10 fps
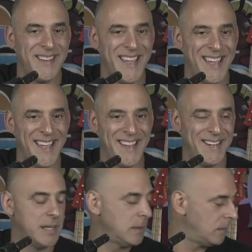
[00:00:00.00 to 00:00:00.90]

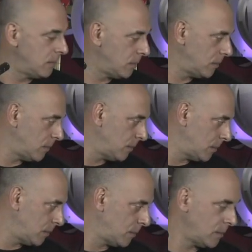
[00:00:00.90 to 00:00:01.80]
CAD
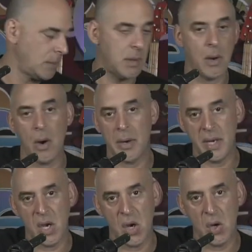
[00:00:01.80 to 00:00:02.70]

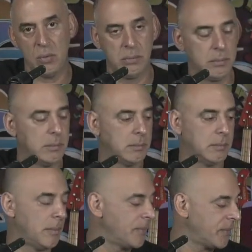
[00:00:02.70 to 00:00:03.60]
audio,
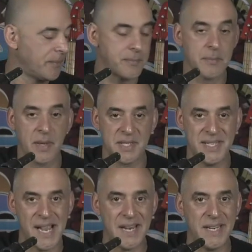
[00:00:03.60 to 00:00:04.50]

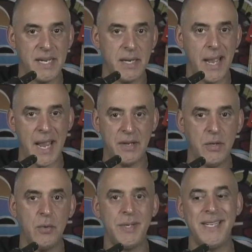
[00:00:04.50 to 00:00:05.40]

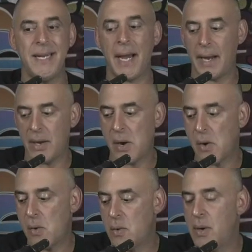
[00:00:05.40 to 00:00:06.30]

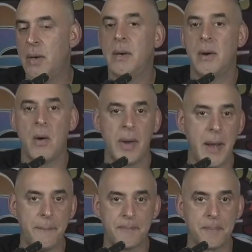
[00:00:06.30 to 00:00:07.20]
CADAUDIO.
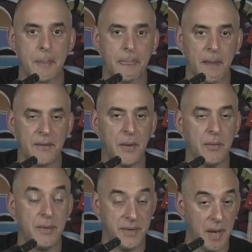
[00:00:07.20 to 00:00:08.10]
Okay. So
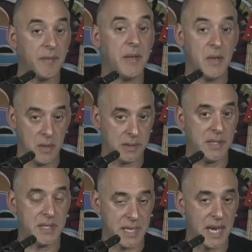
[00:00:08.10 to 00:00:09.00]
definitely hook
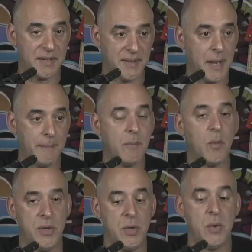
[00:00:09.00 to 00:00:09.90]
these guys up.
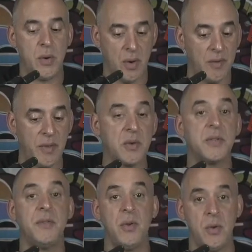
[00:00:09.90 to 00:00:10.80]
When those
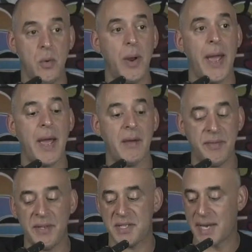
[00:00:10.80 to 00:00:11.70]
of you who have
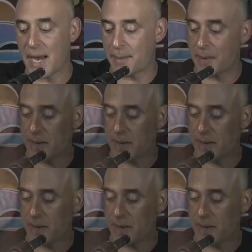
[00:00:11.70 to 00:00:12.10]
these CAD